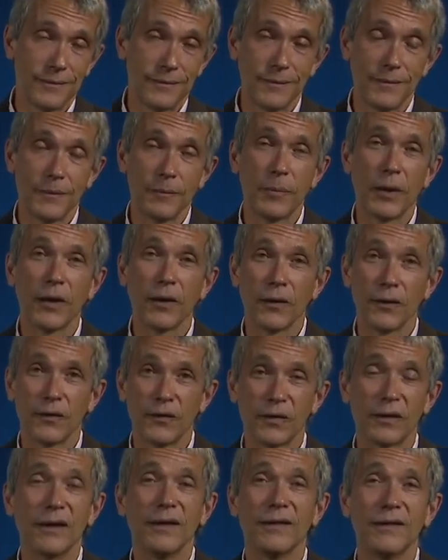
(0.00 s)

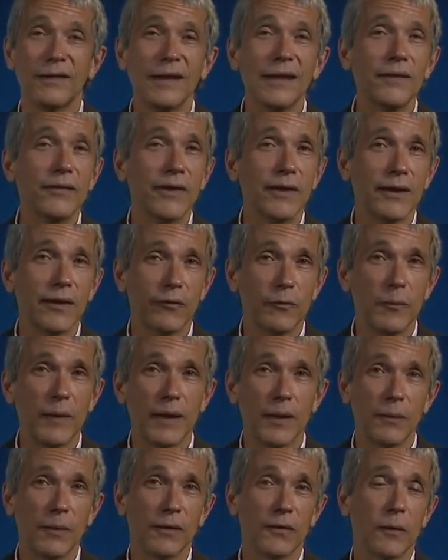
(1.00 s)
parents conceiving of
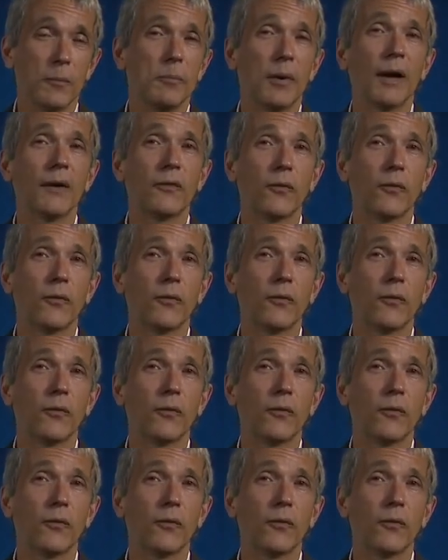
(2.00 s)
me was a but